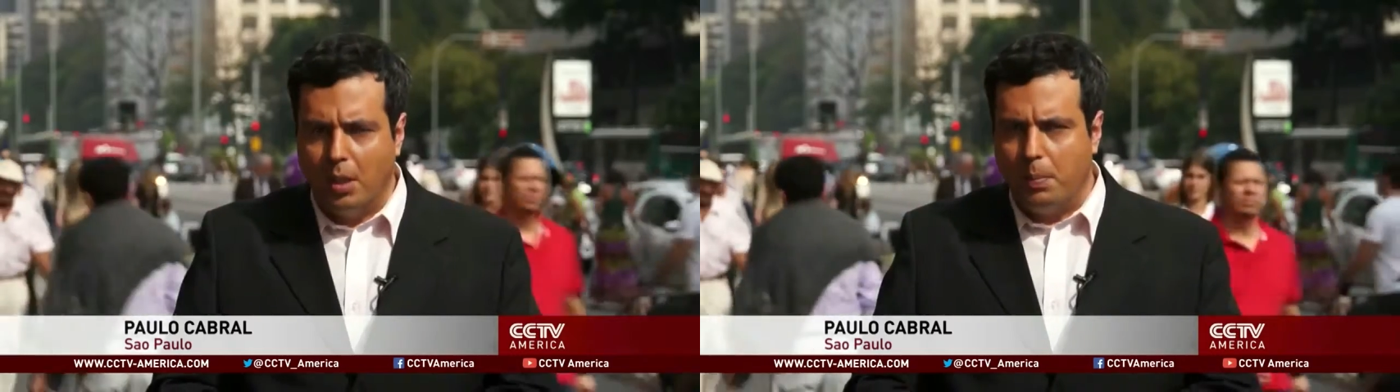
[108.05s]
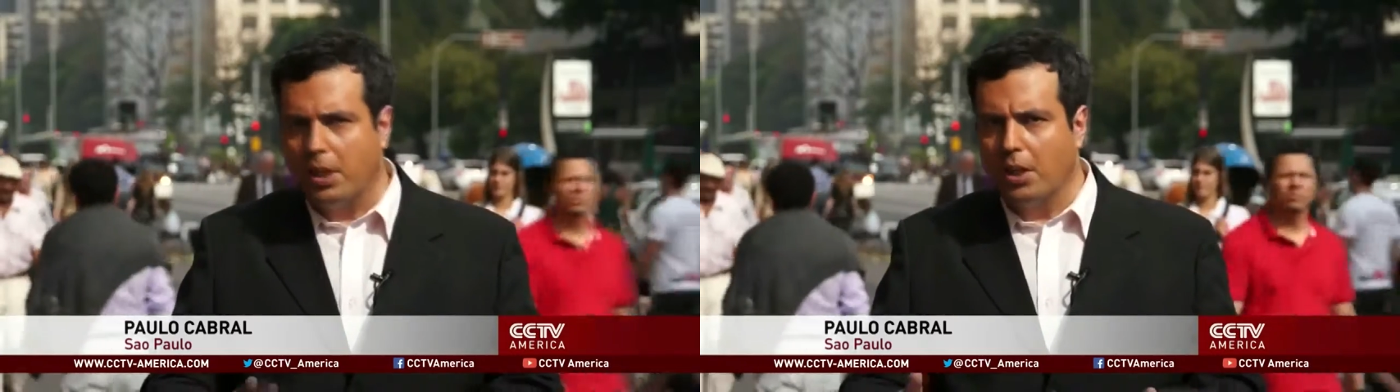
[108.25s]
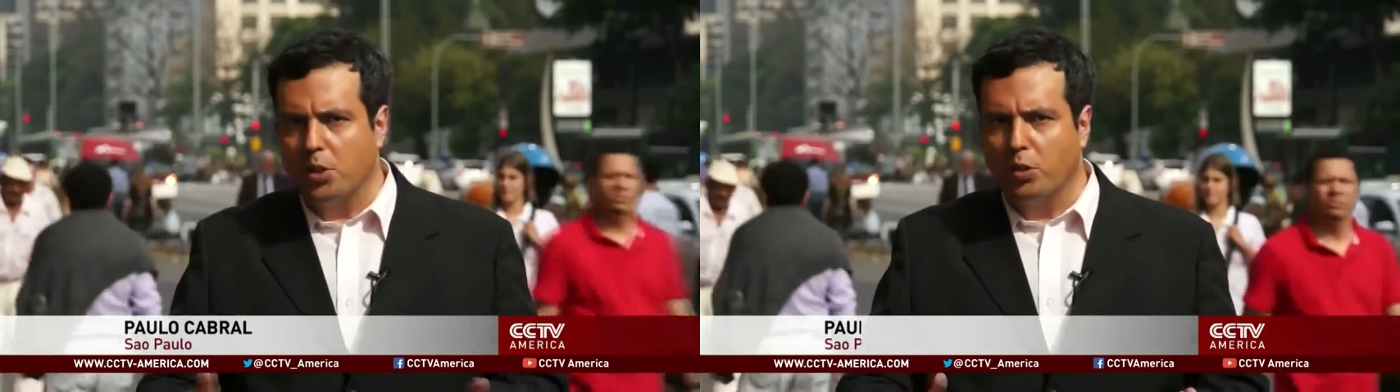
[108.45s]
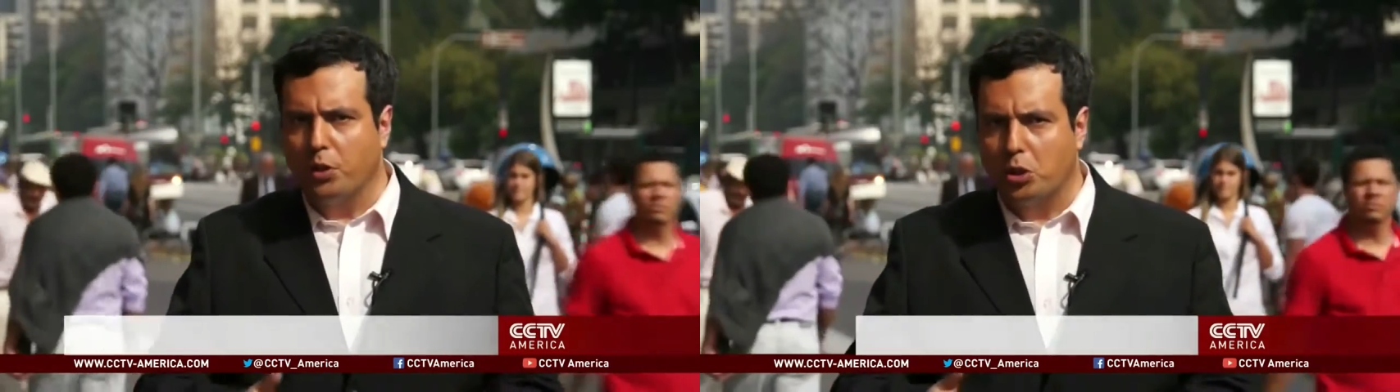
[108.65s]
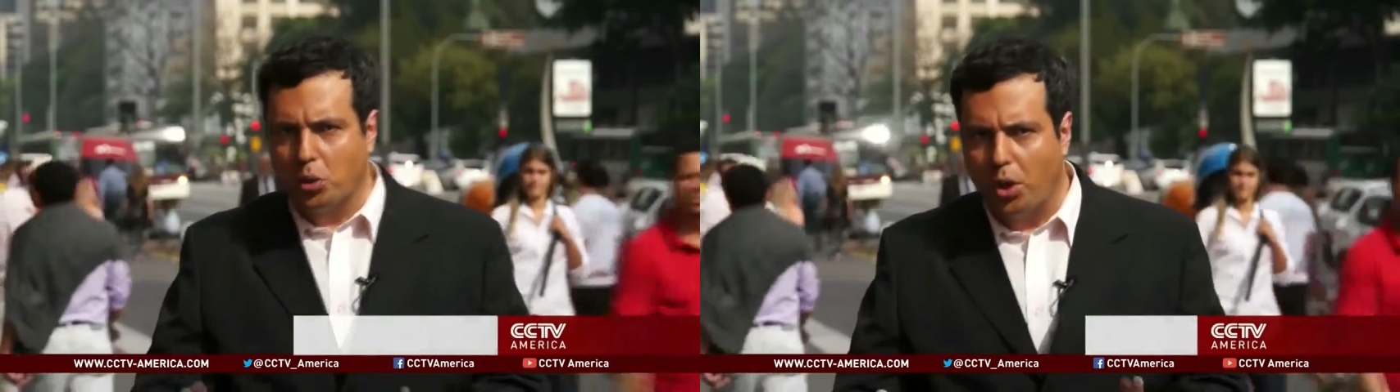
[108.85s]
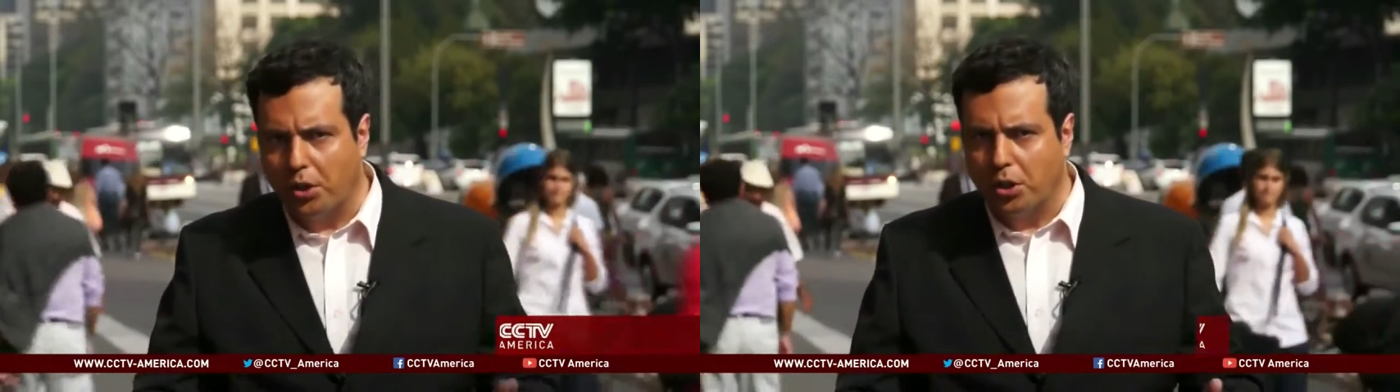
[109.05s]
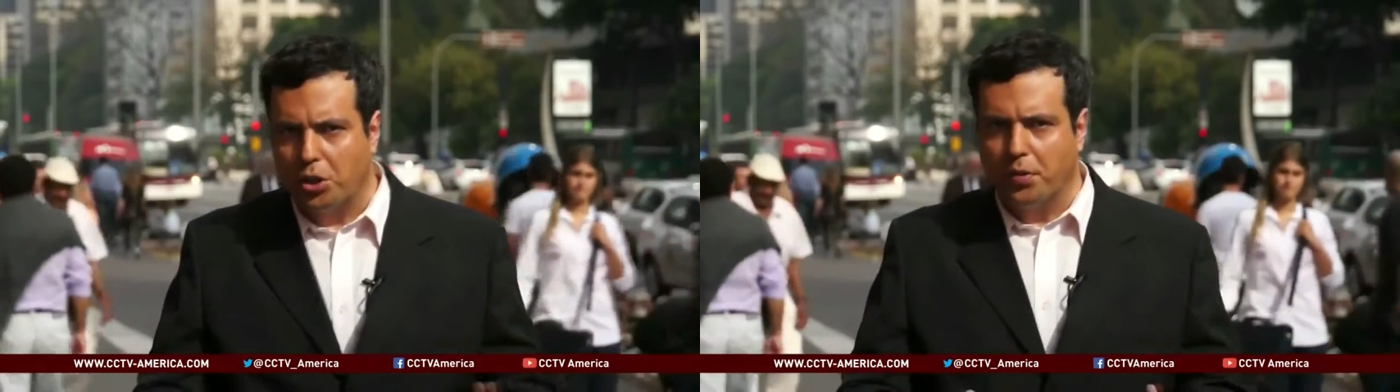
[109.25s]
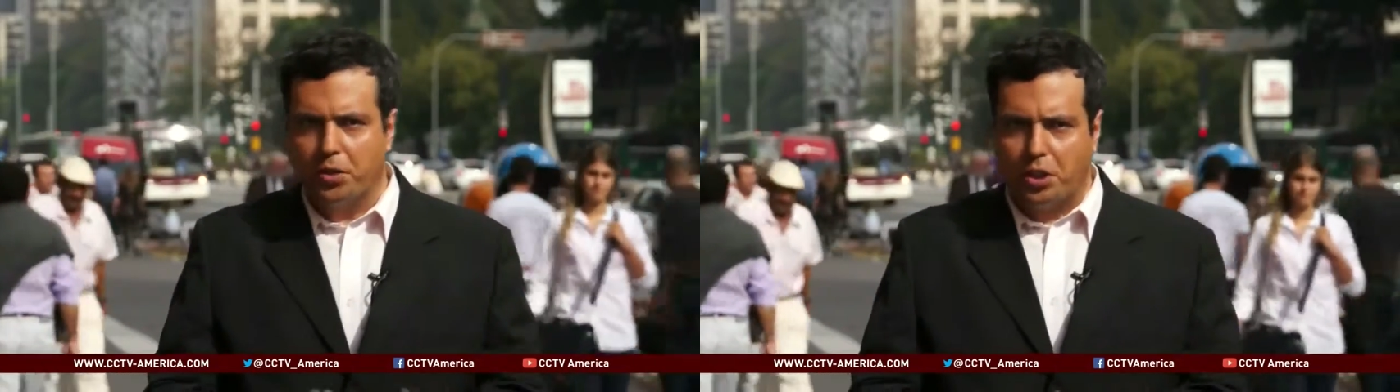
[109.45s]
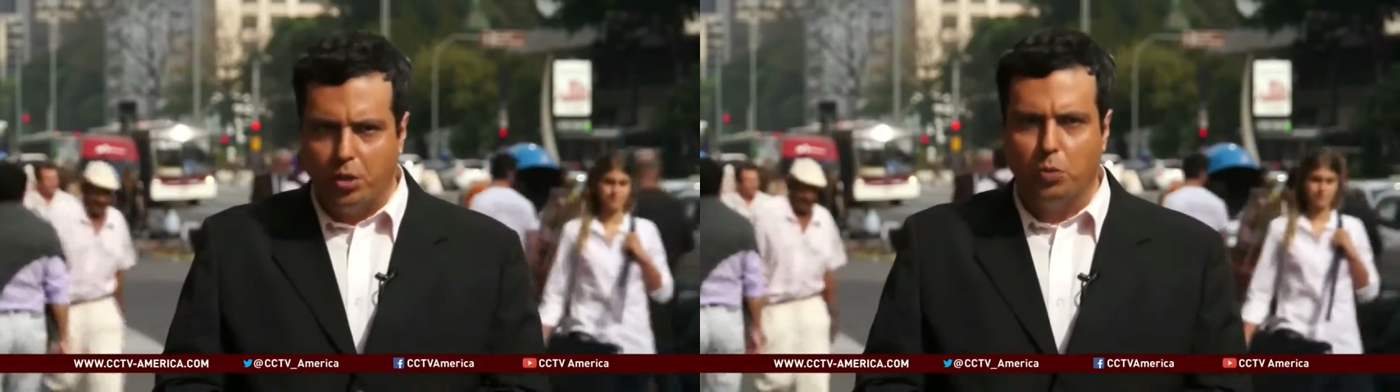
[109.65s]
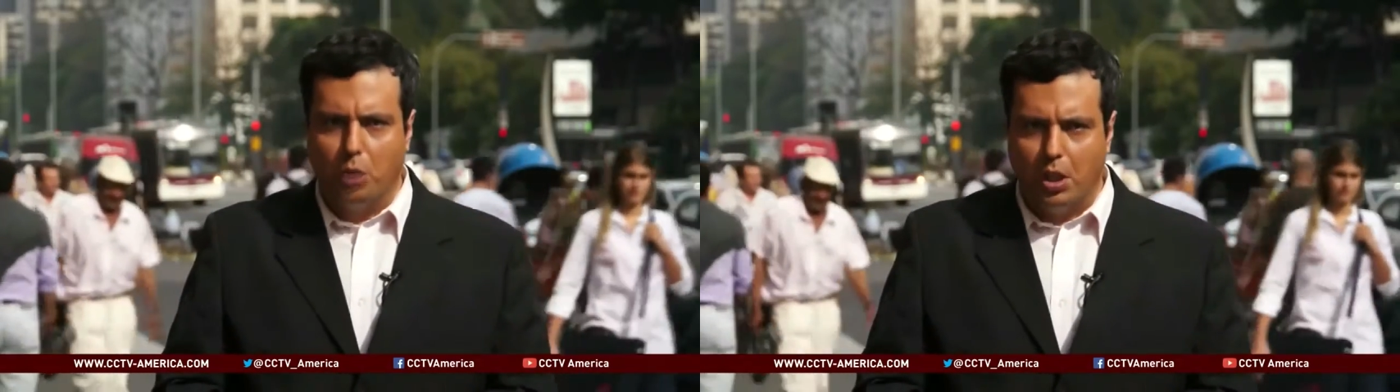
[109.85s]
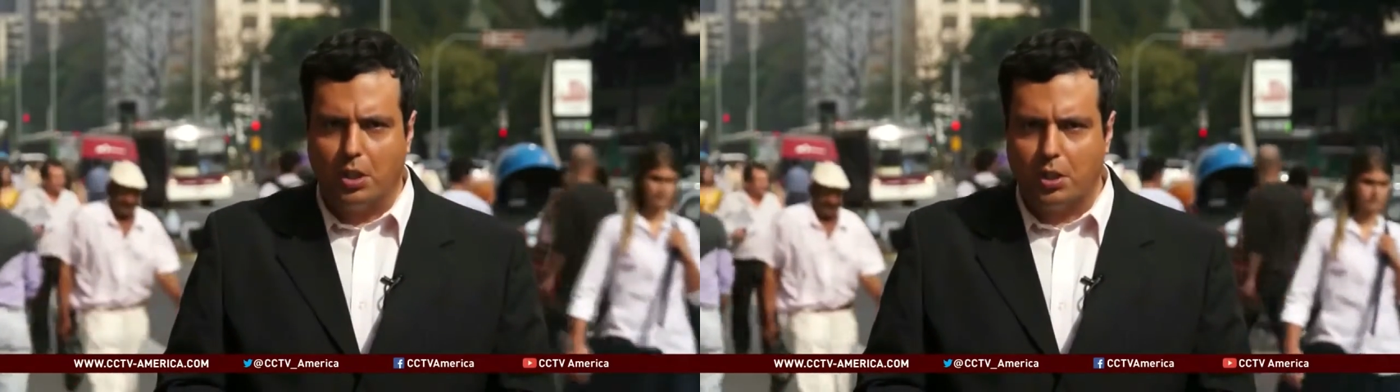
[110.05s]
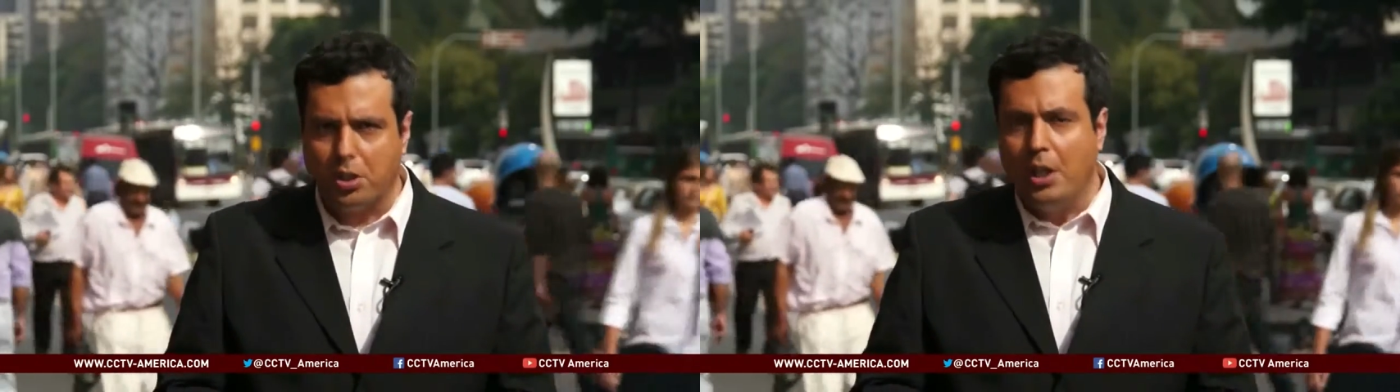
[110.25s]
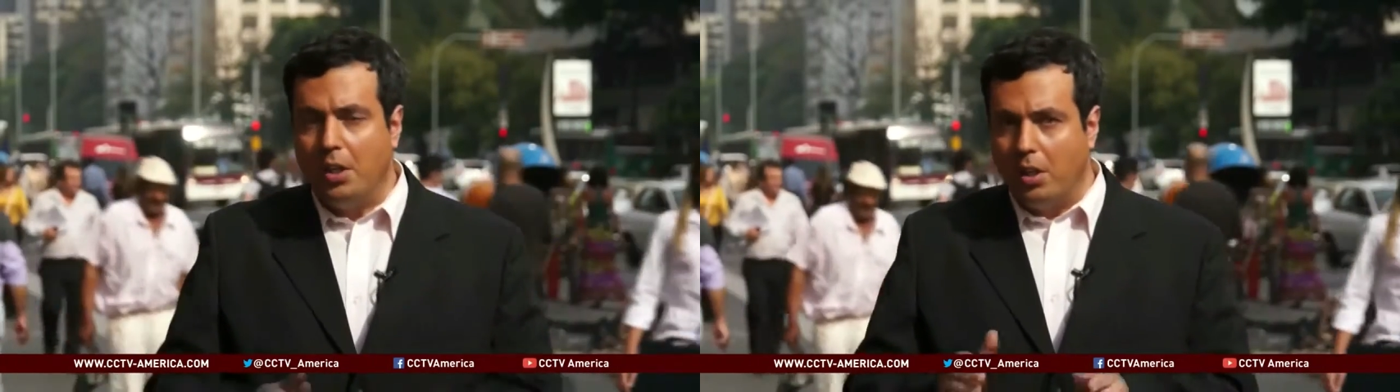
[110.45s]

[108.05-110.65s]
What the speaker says: Because of a shortage of skilled workers,